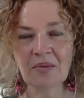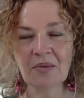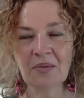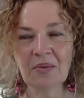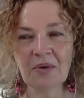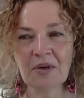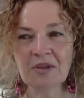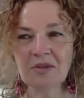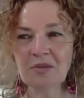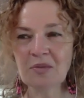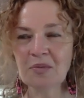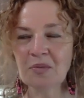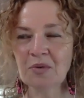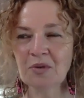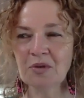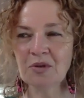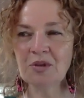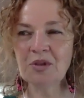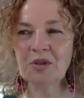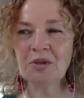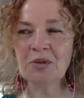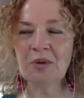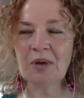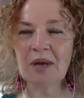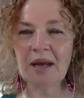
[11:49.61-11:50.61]
What
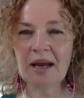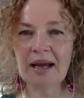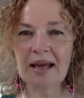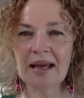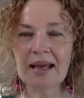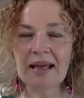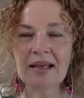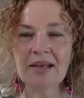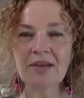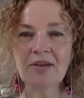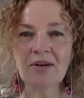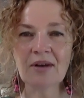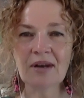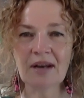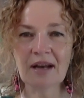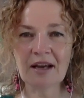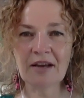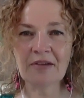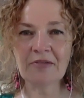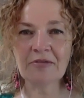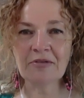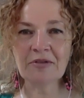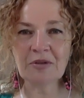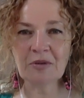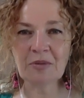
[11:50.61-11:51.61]
would you like your
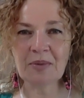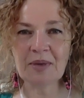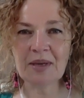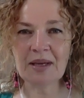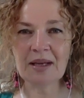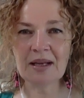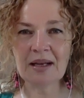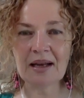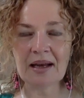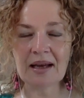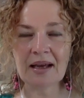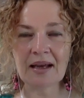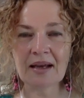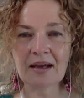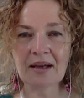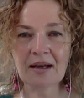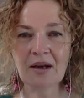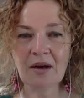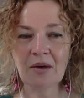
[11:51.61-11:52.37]
life to be like?